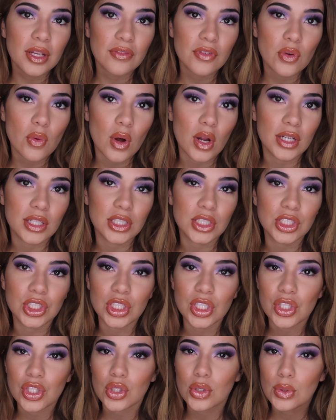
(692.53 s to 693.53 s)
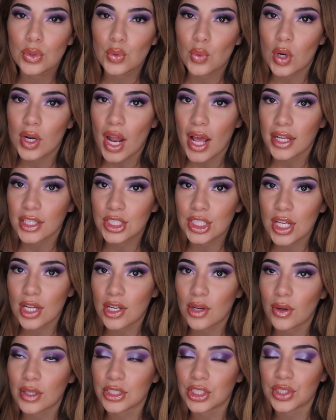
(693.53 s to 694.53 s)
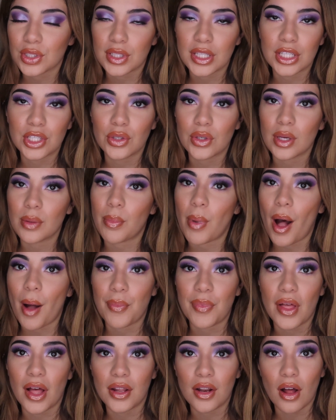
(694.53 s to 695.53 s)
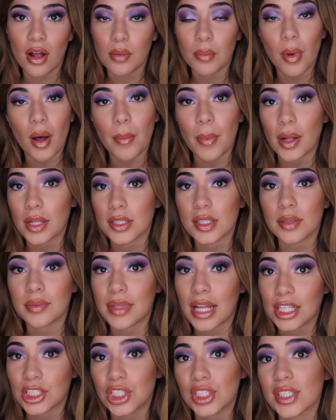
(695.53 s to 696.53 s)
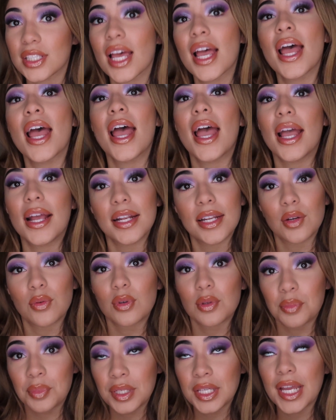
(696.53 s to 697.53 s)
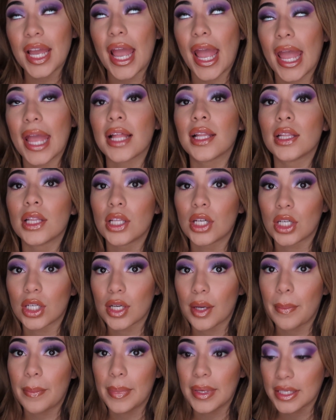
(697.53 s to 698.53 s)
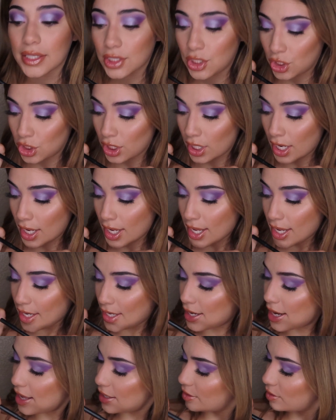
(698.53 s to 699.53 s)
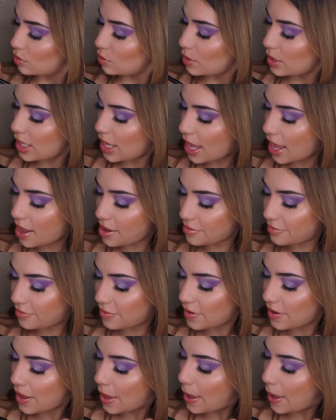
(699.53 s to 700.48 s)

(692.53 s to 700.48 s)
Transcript: If you wanted to just use one eyeshadow on your lid, you could pop that on, pop on some lashes, and it would be a look, bitch. Next we have